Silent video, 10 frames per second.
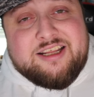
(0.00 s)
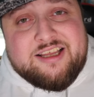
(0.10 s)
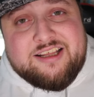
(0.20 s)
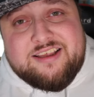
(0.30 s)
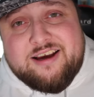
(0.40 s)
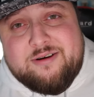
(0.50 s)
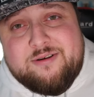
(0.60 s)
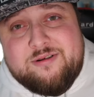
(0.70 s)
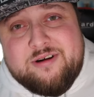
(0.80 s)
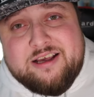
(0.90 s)
And that's
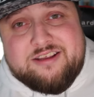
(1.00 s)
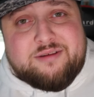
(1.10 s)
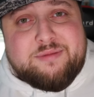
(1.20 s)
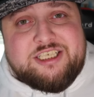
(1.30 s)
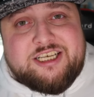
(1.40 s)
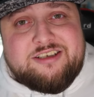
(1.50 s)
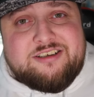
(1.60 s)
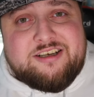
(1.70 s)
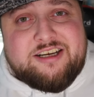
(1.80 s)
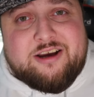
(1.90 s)
how I started my
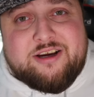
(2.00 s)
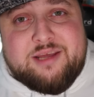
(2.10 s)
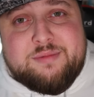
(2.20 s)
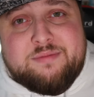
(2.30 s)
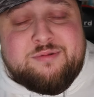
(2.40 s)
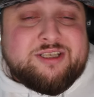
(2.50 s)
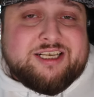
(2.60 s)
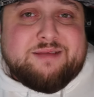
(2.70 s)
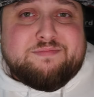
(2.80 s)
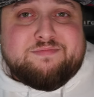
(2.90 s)
channel and how I came up with the
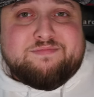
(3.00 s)
name.